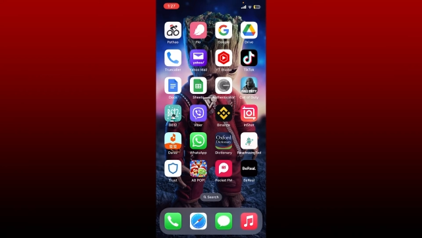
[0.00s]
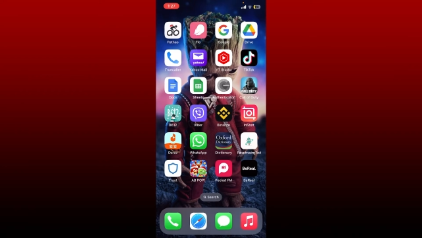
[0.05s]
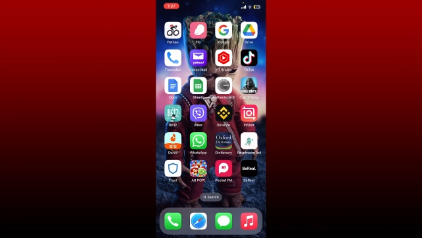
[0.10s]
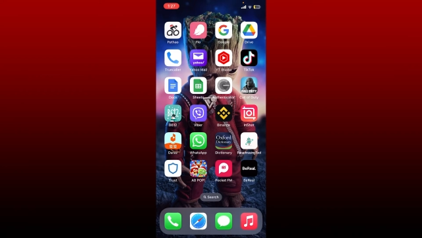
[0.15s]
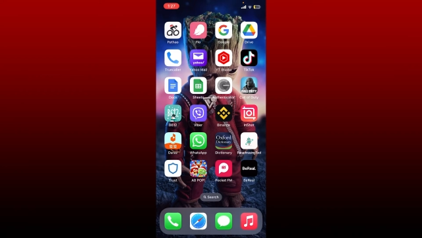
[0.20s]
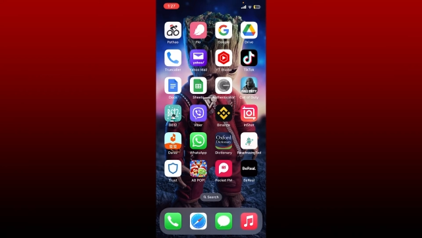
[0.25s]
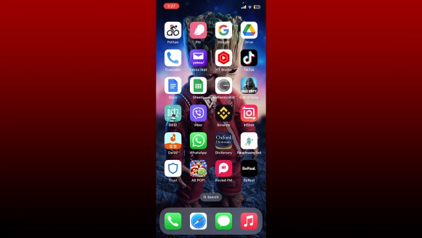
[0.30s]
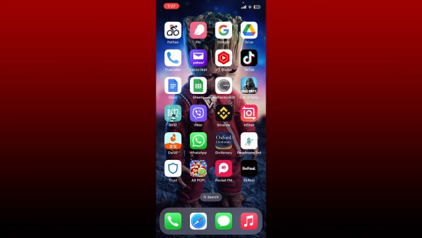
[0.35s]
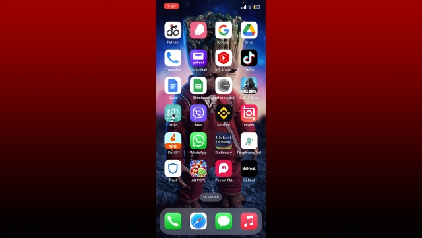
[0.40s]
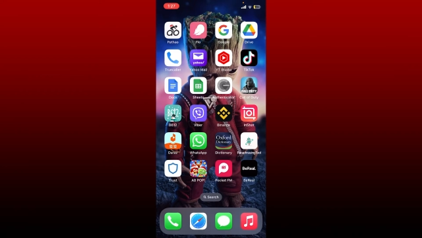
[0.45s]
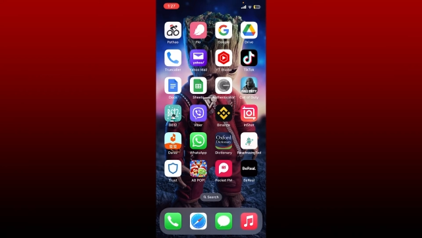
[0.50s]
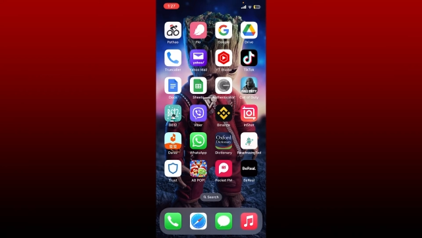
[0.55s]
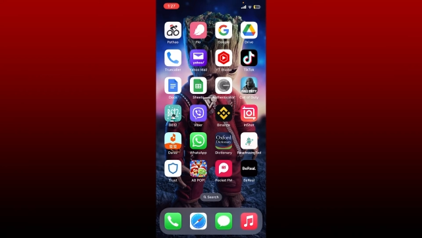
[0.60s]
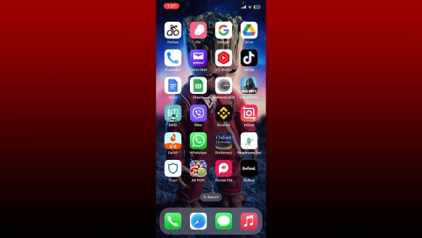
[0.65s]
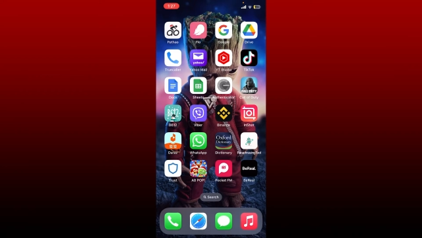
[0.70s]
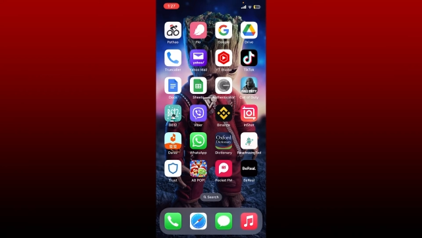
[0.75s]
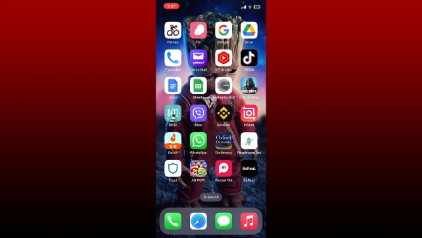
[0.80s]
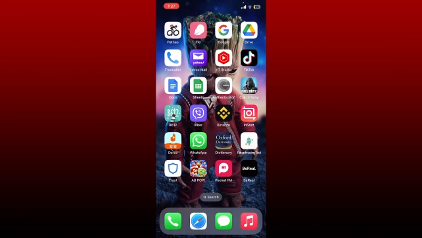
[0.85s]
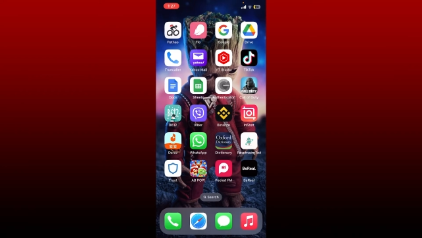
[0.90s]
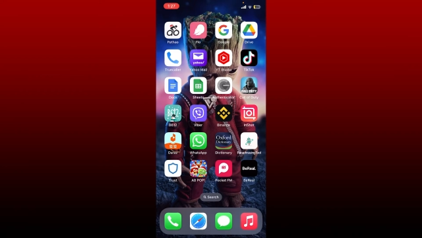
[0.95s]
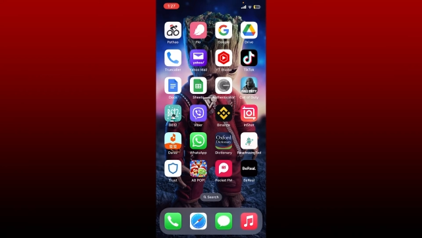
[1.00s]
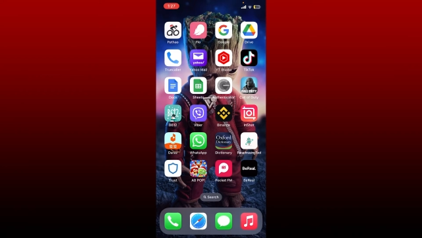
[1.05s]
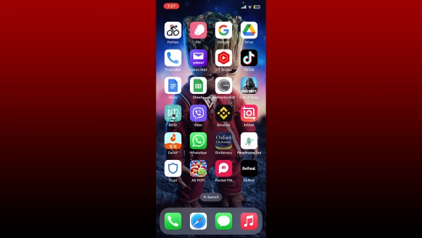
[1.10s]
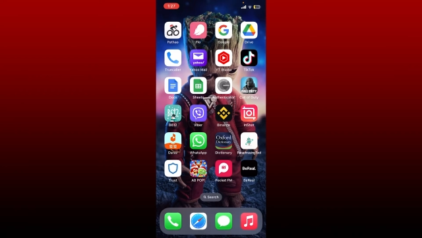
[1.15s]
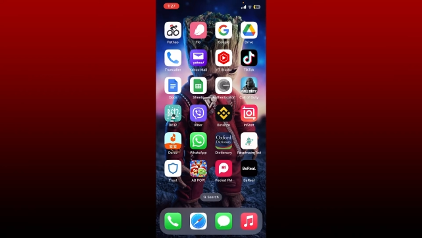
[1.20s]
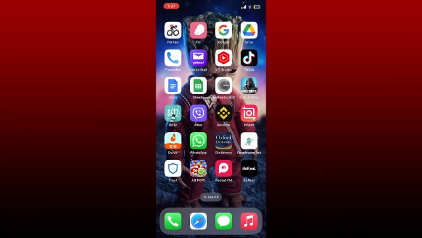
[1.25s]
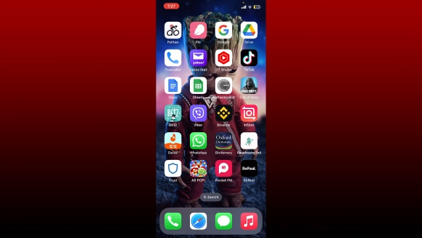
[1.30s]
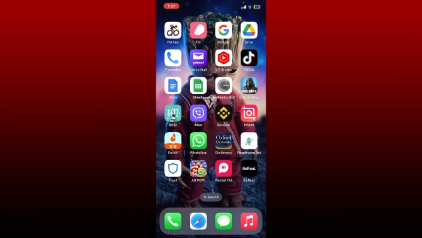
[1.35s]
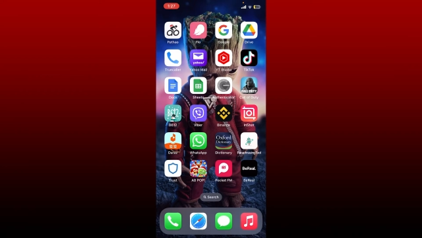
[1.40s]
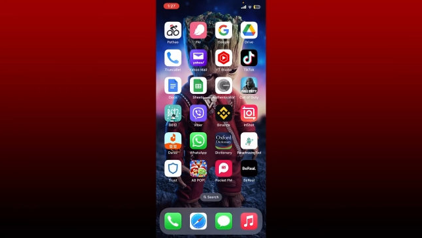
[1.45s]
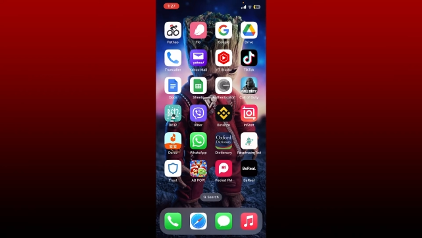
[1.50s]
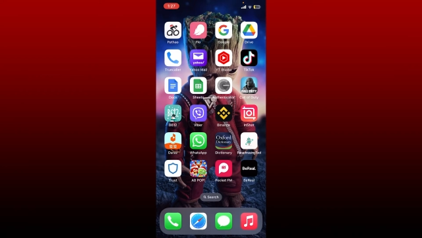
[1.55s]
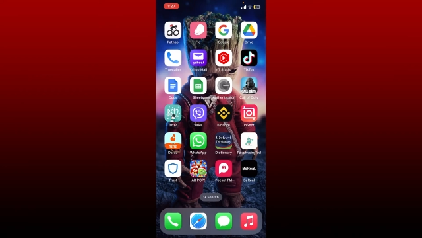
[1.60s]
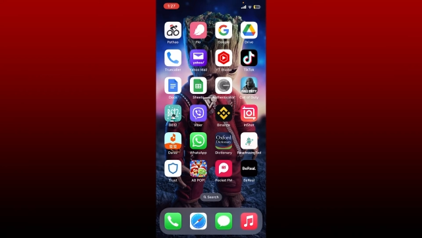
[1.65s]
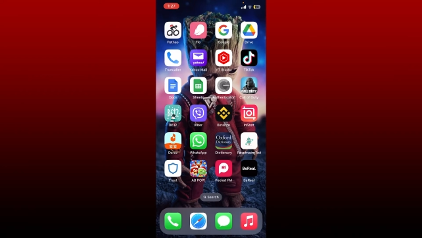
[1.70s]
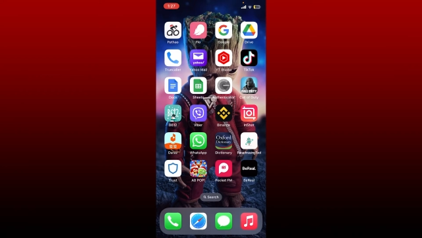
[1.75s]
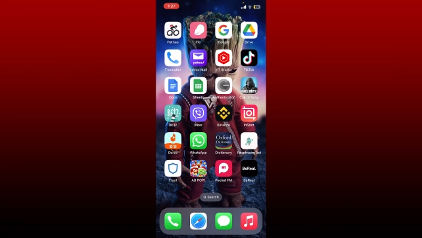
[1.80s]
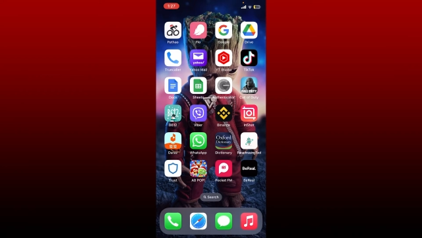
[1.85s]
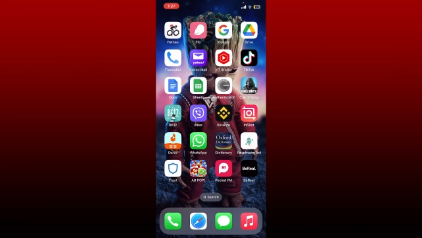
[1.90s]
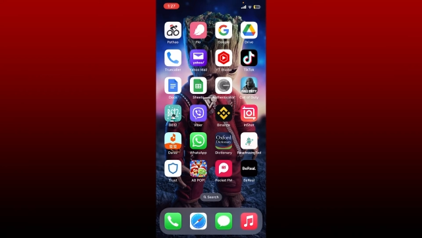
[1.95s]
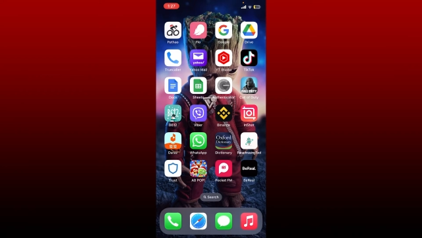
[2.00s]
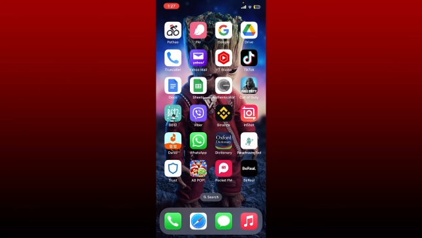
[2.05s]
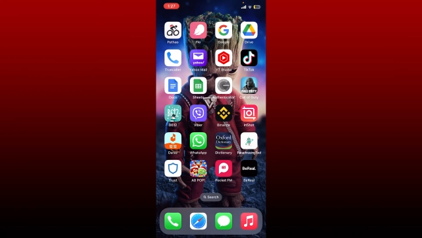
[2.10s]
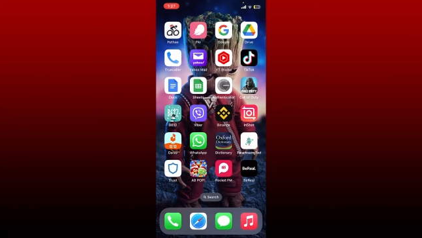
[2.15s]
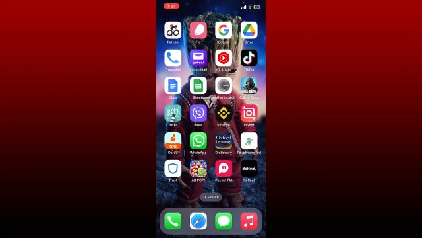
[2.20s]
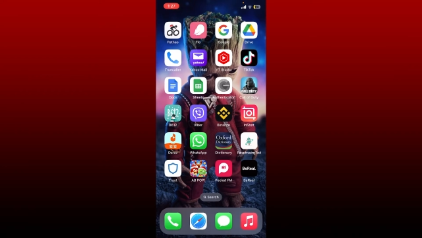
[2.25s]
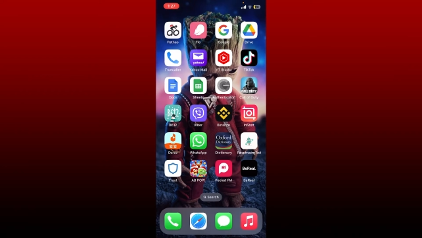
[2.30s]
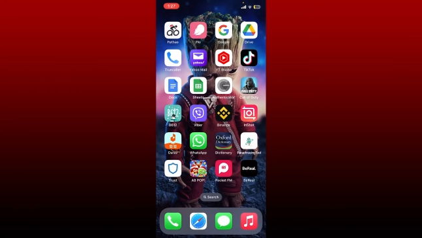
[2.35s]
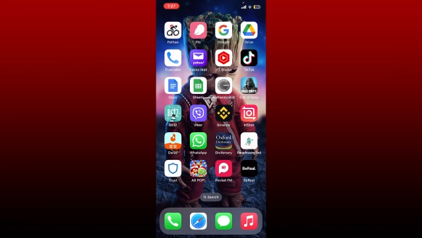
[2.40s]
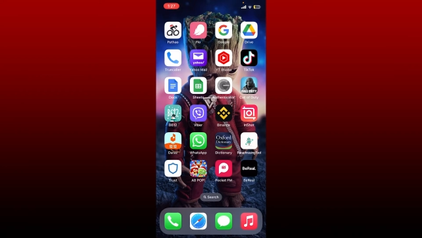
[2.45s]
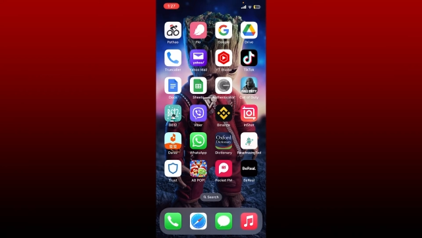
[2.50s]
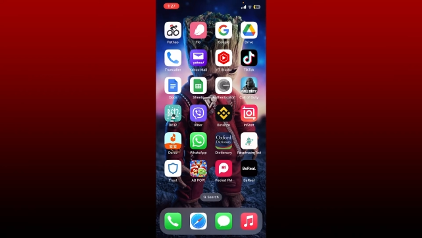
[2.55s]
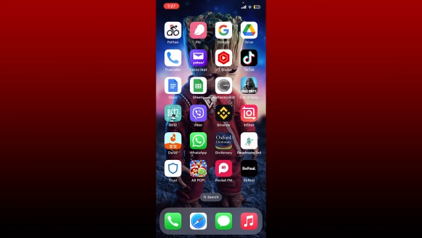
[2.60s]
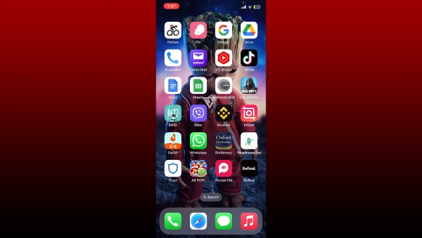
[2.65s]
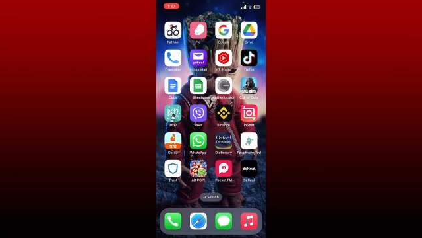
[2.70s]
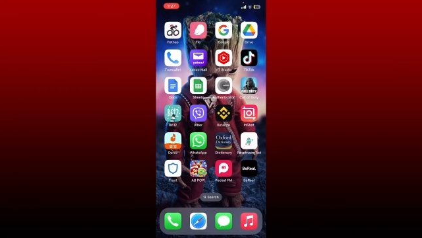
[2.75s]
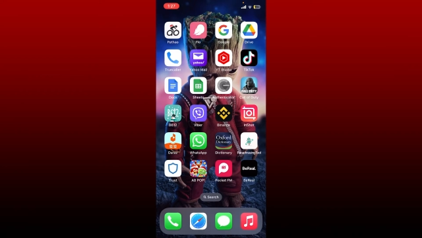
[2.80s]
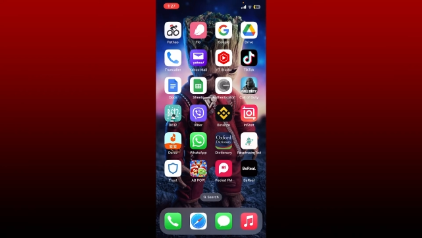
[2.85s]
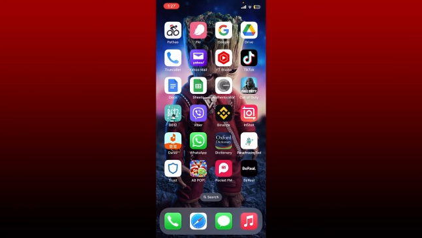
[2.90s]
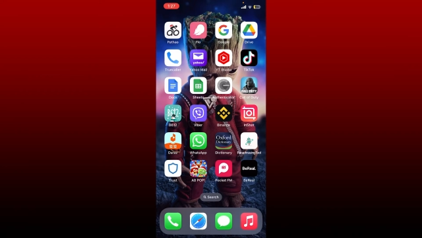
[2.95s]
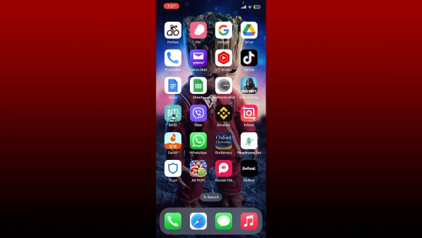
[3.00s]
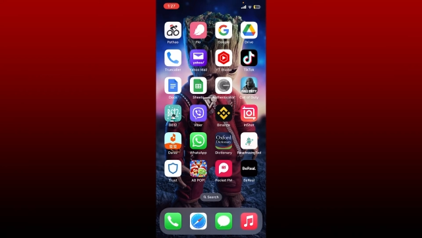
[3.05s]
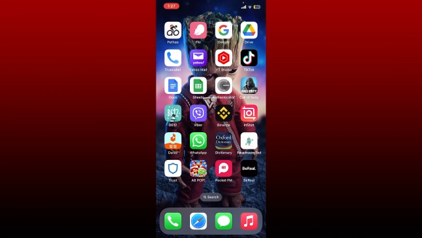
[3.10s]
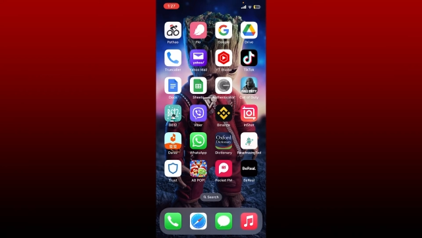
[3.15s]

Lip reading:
[unreadable: no face in view]